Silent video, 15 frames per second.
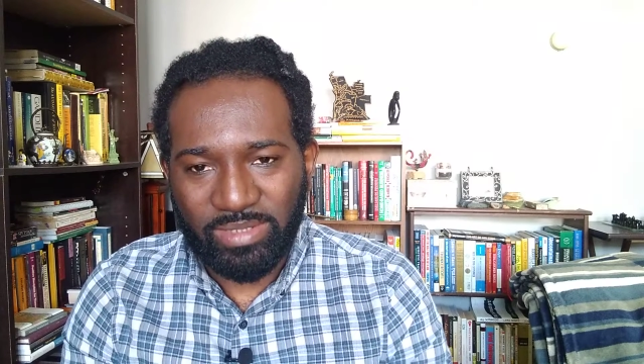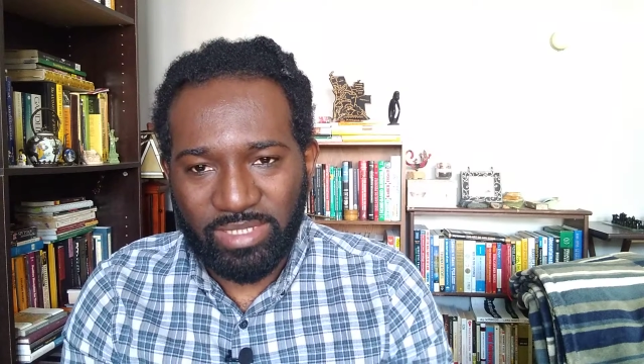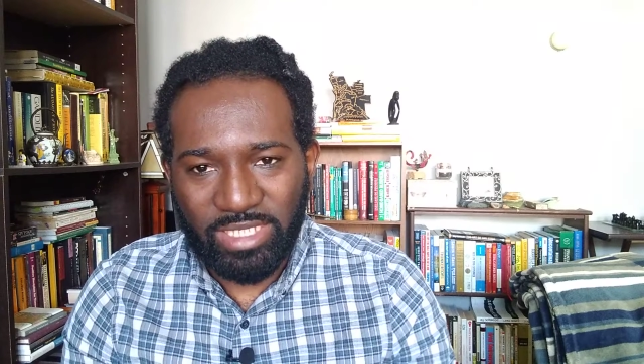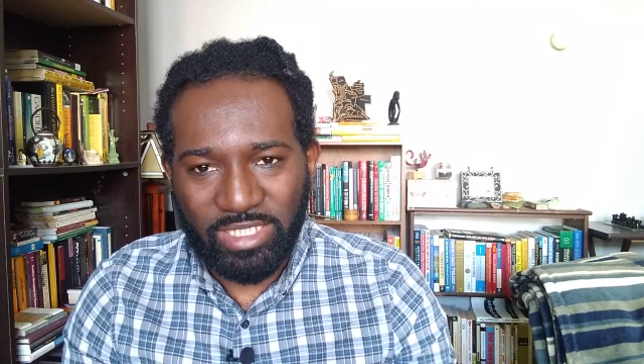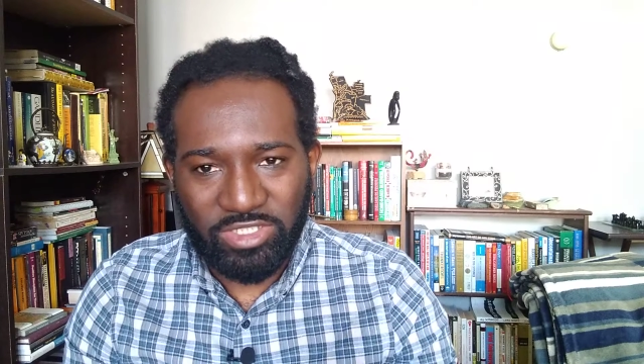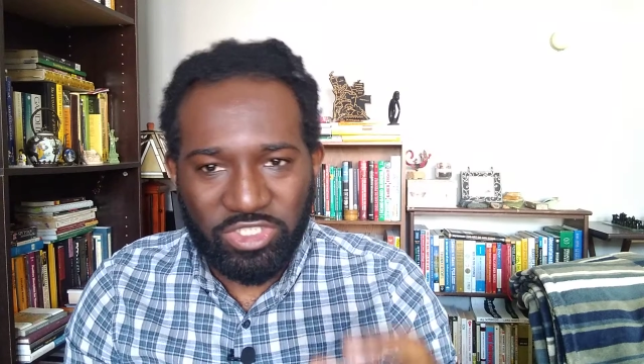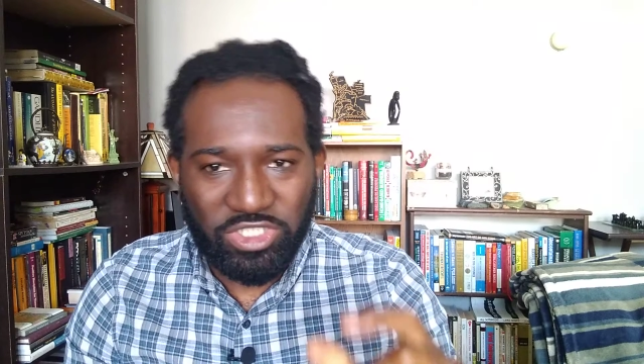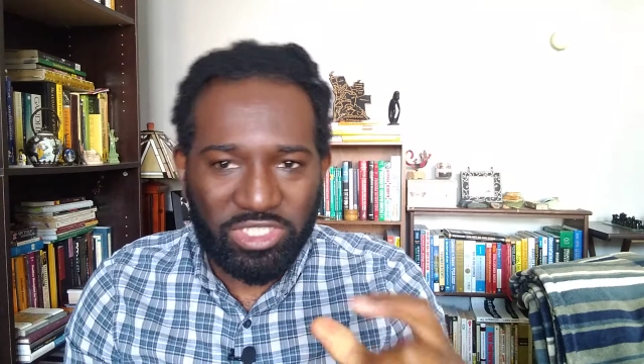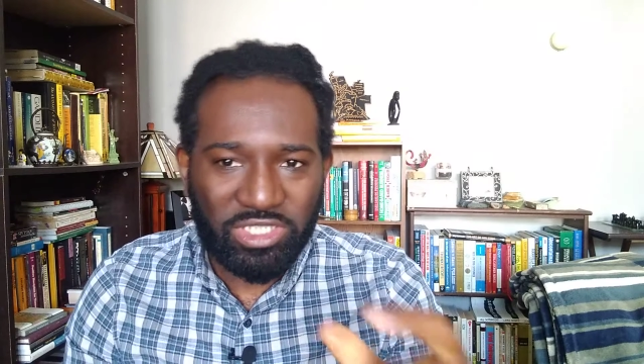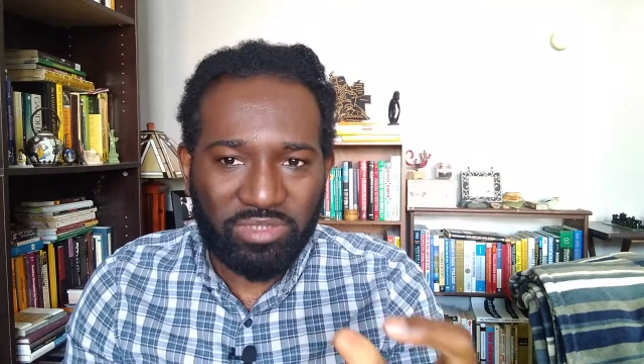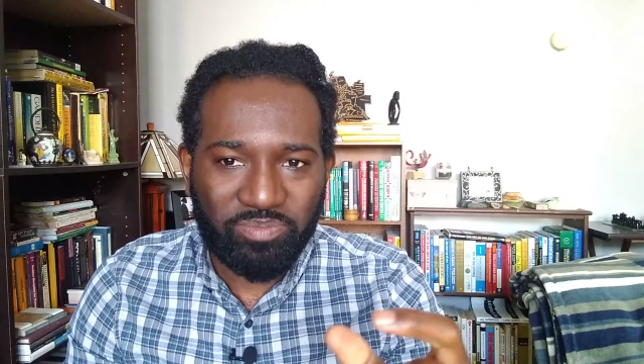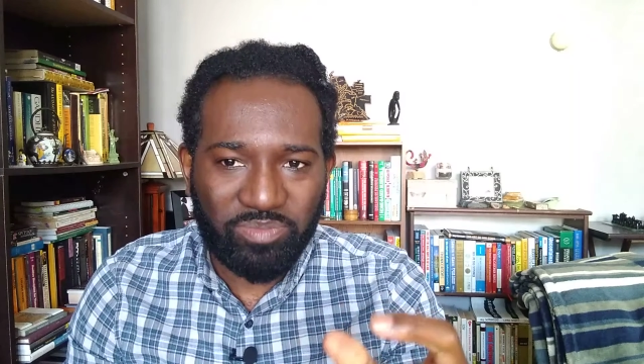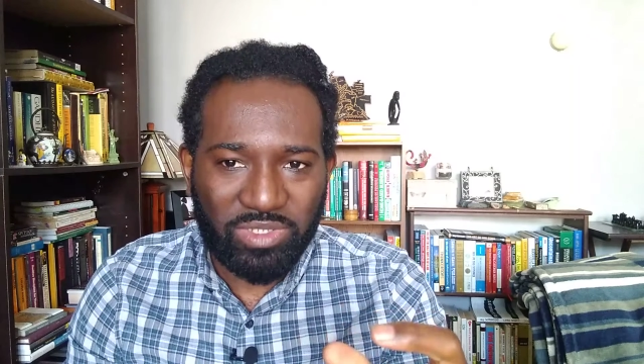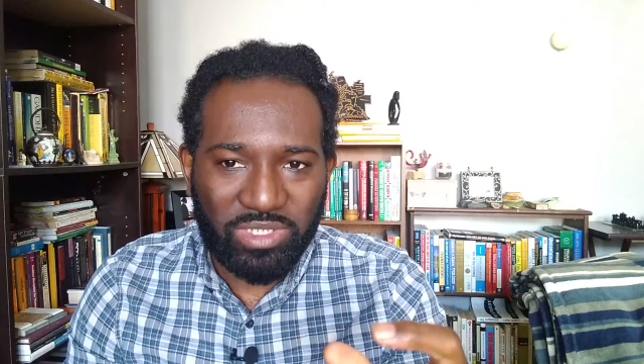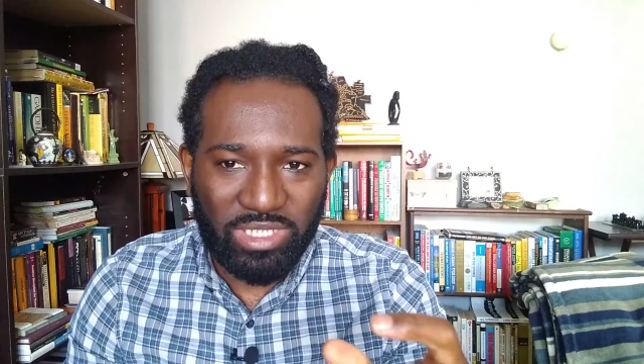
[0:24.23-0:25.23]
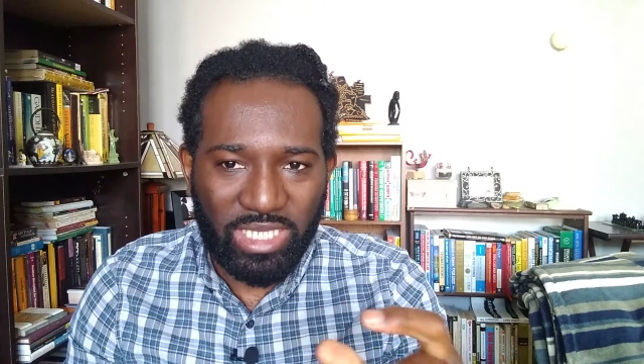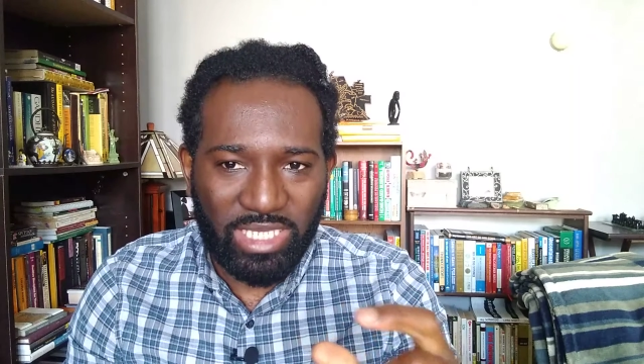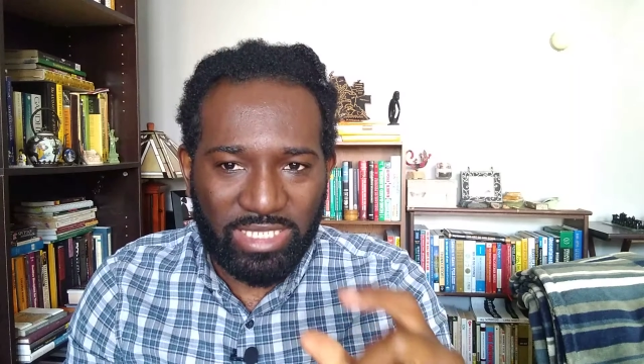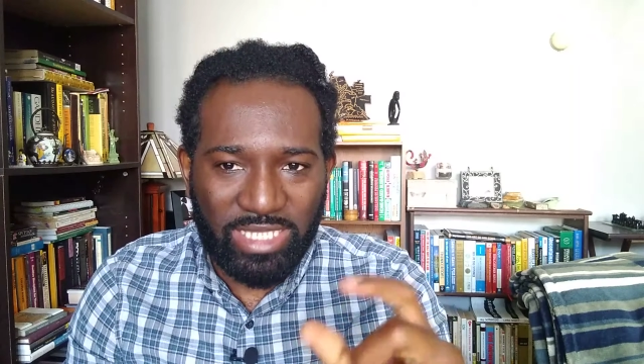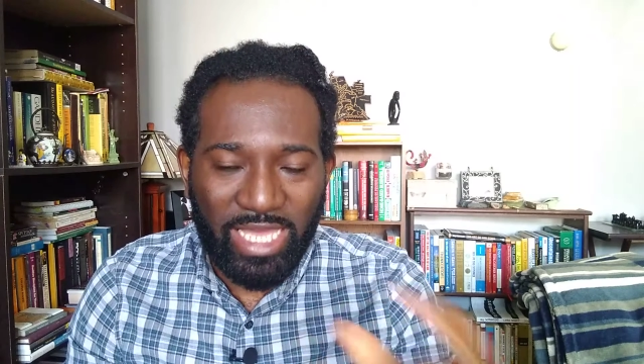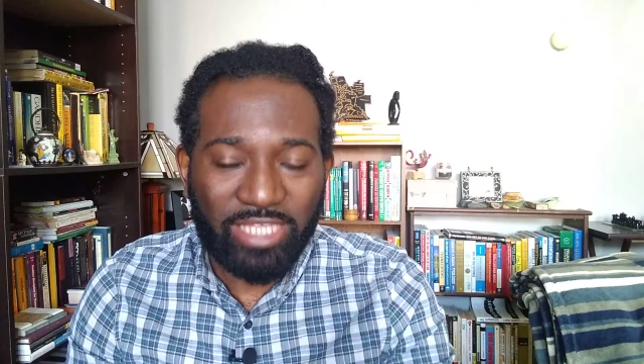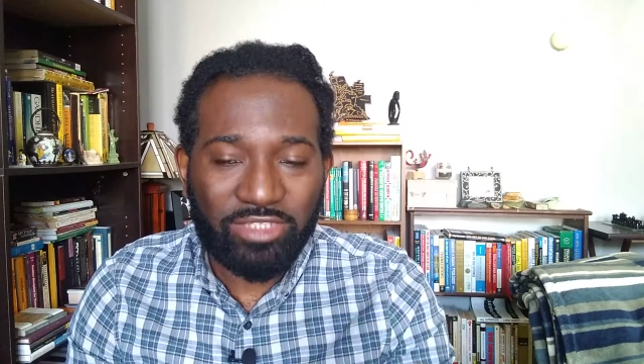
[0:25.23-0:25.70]
a a
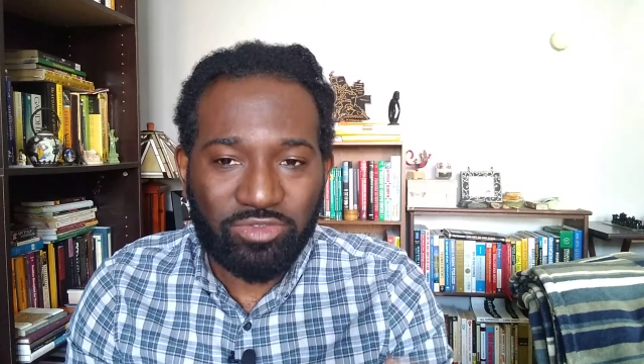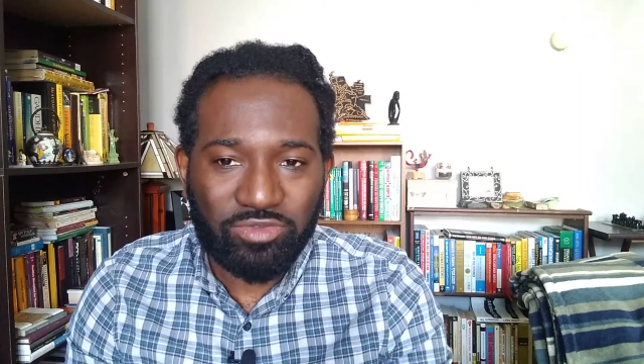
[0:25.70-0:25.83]
debt